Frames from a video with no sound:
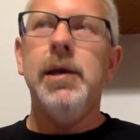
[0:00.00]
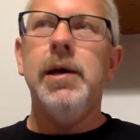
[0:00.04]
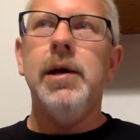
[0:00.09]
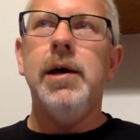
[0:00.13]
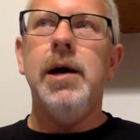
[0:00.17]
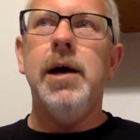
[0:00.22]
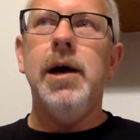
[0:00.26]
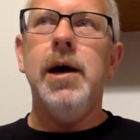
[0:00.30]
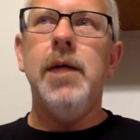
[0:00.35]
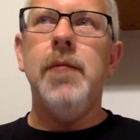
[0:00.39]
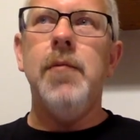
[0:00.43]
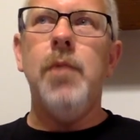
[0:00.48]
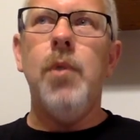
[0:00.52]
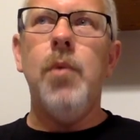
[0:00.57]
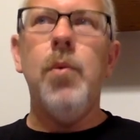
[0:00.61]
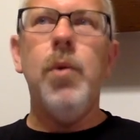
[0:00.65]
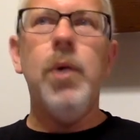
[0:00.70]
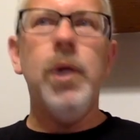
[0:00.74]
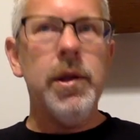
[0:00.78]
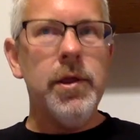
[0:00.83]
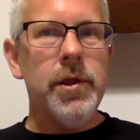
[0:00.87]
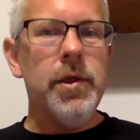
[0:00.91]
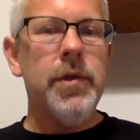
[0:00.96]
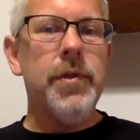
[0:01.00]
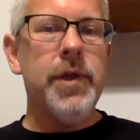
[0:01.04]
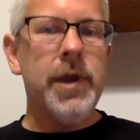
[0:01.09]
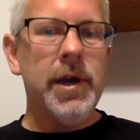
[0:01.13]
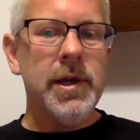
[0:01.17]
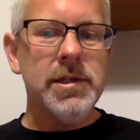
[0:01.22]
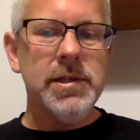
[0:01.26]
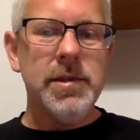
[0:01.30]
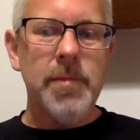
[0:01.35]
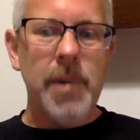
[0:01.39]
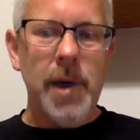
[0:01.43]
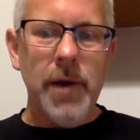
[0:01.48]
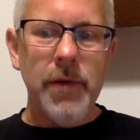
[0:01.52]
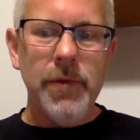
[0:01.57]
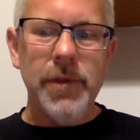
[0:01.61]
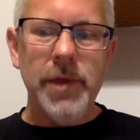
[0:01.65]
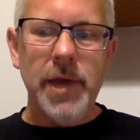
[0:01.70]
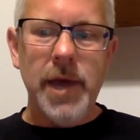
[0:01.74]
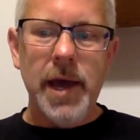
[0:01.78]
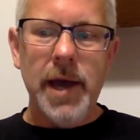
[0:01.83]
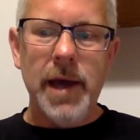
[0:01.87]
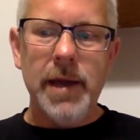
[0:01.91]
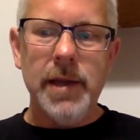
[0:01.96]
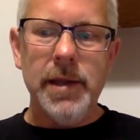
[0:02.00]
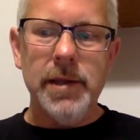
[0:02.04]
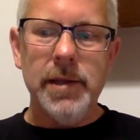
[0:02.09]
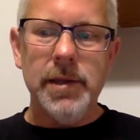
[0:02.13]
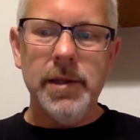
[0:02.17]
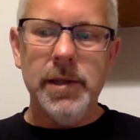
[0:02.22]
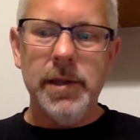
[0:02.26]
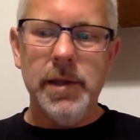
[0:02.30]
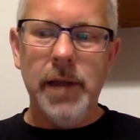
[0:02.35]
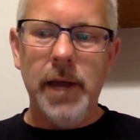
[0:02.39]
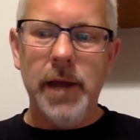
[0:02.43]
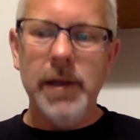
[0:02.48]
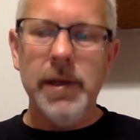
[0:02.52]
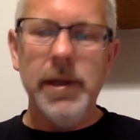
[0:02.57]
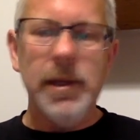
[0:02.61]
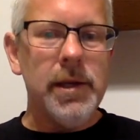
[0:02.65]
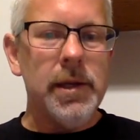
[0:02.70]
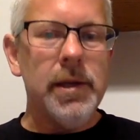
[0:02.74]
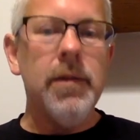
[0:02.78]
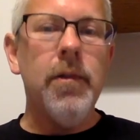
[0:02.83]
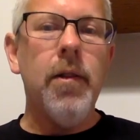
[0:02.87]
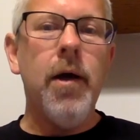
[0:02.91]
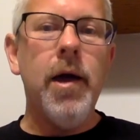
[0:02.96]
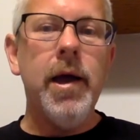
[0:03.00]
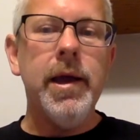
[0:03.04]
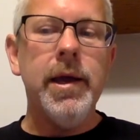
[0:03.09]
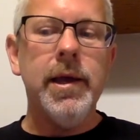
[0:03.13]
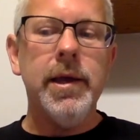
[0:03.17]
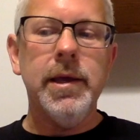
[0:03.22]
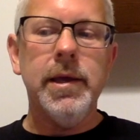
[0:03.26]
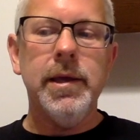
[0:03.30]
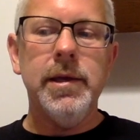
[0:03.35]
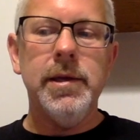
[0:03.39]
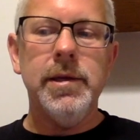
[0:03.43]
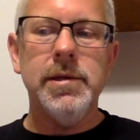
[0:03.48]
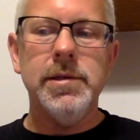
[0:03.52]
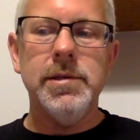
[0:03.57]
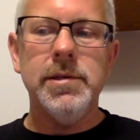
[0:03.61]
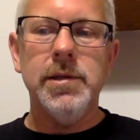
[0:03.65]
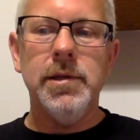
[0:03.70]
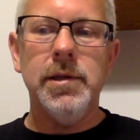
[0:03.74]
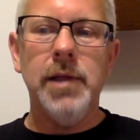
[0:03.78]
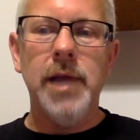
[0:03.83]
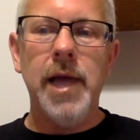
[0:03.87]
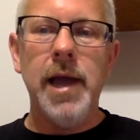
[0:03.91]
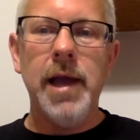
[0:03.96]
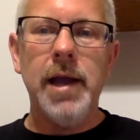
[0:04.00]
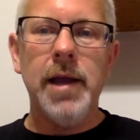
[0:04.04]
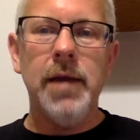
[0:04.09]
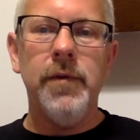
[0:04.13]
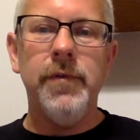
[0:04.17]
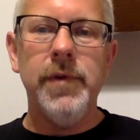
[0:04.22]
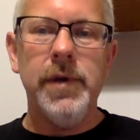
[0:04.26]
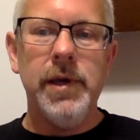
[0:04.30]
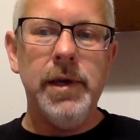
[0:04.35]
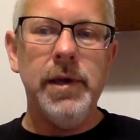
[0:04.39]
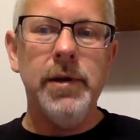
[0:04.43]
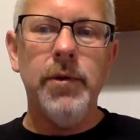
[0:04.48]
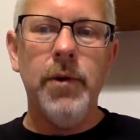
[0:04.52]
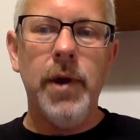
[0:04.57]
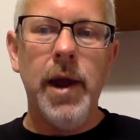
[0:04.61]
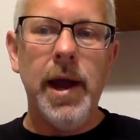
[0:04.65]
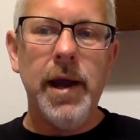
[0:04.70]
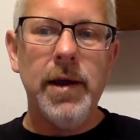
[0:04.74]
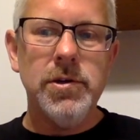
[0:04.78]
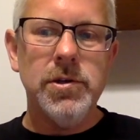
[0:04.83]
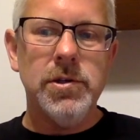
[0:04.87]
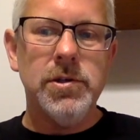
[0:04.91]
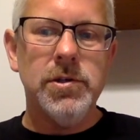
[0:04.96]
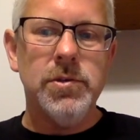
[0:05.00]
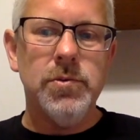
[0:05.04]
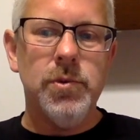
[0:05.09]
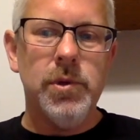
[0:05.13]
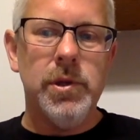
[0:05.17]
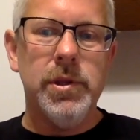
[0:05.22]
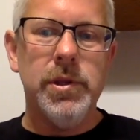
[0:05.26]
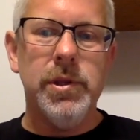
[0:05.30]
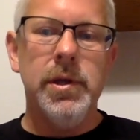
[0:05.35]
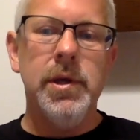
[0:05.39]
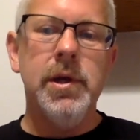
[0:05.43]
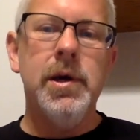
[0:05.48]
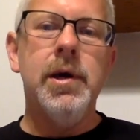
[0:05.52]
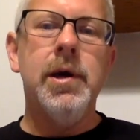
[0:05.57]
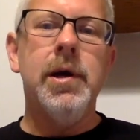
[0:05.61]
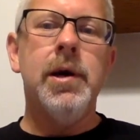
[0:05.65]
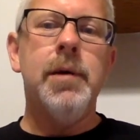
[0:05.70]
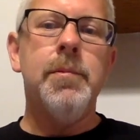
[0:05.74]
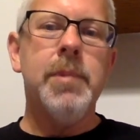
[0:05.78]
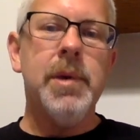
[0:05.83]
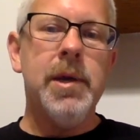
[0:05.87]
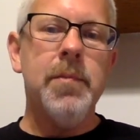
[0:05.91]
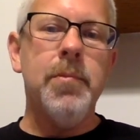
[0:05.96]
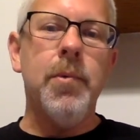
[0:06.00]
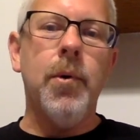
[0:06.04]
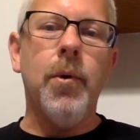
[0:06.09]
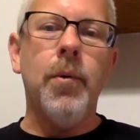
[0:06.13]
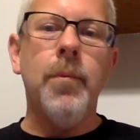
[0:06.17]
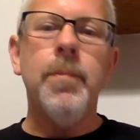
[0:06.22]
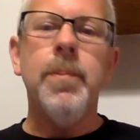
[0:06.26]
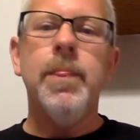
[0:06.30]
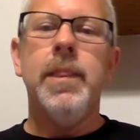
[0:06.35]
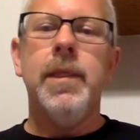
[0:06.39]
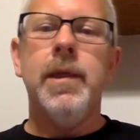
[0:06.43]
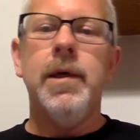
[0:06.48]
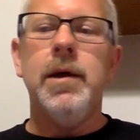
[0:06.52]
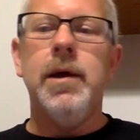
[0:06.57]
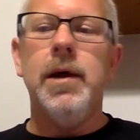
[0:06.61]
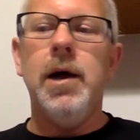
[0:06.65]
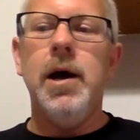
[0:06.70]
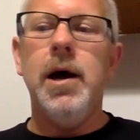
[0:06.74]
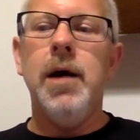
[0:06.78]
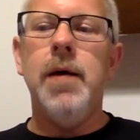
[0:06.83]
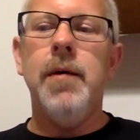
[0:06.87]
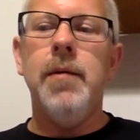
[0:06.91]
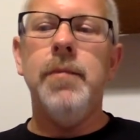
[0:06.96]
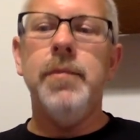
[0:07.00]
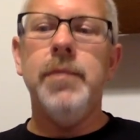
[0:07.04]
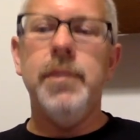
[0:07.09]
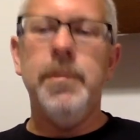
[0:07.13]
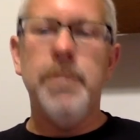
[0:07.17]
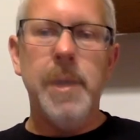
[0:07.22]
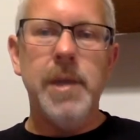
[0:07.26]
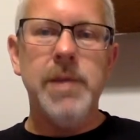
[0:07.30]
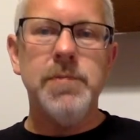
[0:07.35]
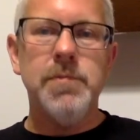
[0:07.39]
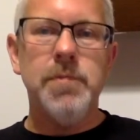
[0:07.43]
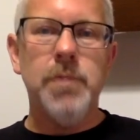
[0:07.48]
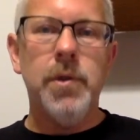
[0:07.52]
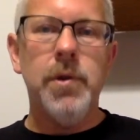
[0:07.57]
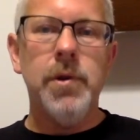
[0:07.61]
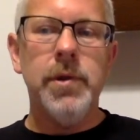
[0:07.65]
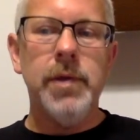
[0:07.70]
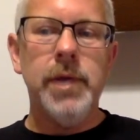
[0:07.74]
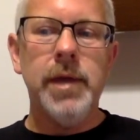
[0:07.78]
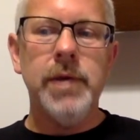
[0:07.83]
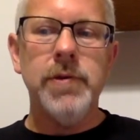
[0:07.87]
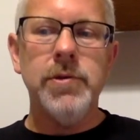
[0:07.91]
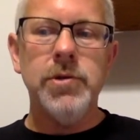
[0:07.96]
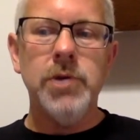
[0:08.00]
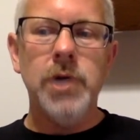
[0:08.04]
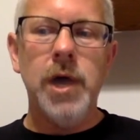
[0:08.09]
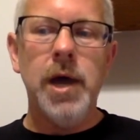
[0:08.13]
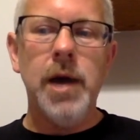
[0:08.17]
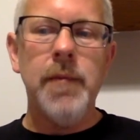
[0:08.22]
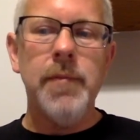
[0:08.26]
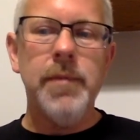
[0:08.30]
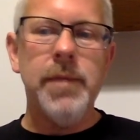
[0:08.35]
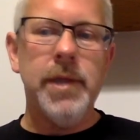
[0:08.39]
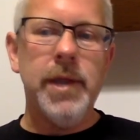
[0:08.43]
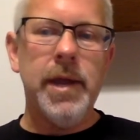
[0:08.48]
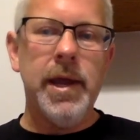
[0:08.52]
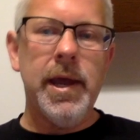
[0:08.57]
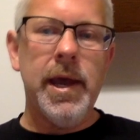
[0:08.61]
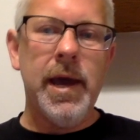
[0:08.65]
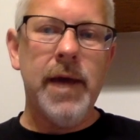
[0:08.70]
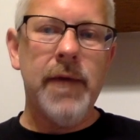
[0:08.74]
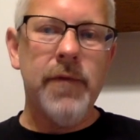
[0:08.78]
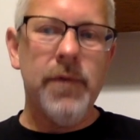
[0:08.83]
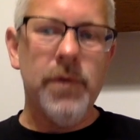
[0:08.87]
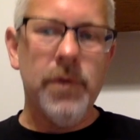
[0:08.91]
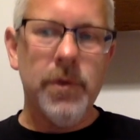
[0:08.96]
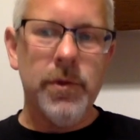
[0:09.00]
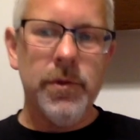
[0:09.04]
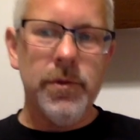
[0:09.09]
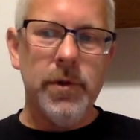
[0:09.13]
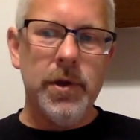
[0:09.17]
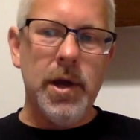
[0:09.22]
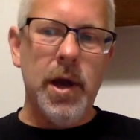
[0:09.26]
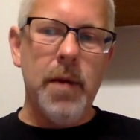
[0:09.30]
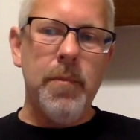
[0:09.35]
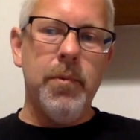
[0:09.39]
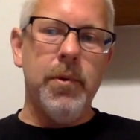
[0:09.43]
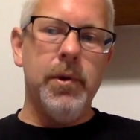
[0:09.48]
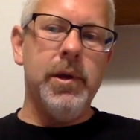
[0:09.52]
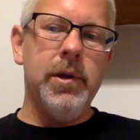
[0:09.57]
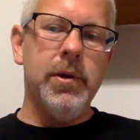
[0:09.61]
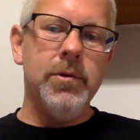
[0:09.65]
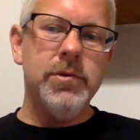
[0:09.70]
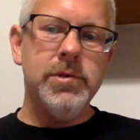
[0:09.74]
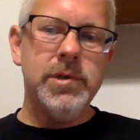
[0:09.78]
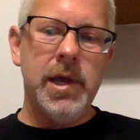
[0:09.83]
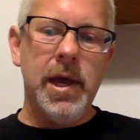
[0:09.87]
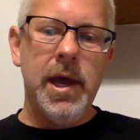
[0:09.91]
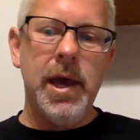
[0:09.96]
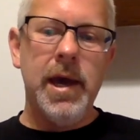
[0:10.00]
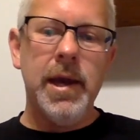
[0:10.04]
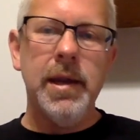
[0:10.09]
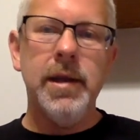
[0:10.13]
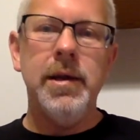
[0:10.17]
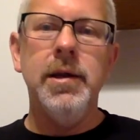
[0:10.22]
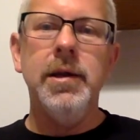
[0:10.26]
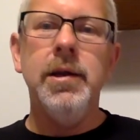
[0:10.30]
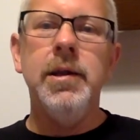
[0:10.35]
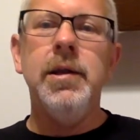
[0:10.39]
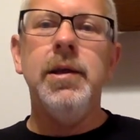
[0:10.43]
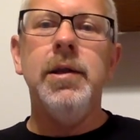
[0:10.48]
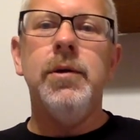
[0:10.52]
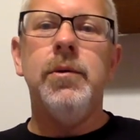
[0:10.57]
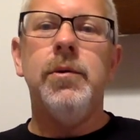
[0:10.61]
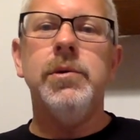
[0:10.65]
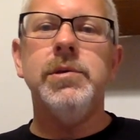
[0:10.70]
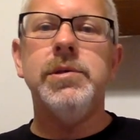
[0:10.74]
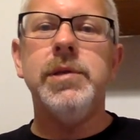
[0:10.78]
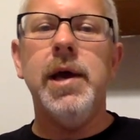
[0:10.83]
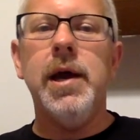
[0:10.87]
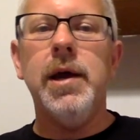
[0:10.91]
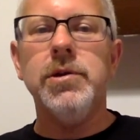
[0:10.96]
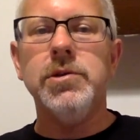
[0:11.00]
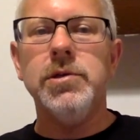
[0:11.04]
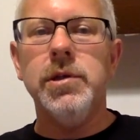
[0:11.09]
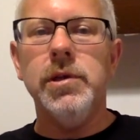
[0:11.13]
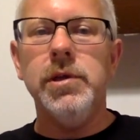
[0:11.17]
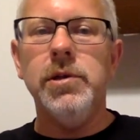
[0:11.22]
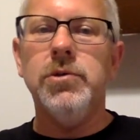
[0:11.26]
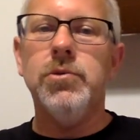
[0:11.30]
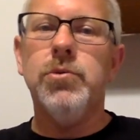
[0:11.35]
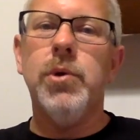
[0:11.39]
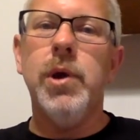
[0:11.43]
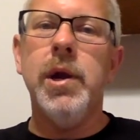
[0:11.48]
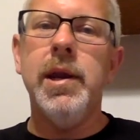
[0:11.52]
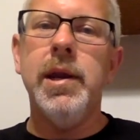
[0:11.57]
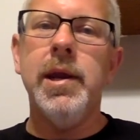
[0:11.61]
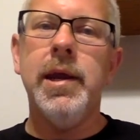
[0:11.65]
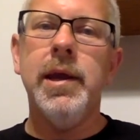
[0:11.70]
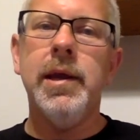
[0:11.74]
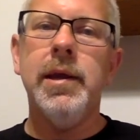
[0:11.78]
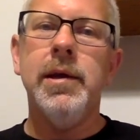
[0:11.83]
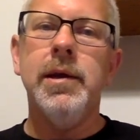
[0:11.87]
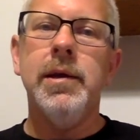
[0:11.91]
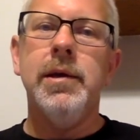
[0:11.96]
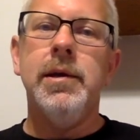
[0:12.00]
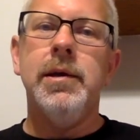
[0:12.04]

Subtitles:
One of the things about that I didn't like is the lack of interactions with people. The best part of that job that I had for the couple years I had it was actually training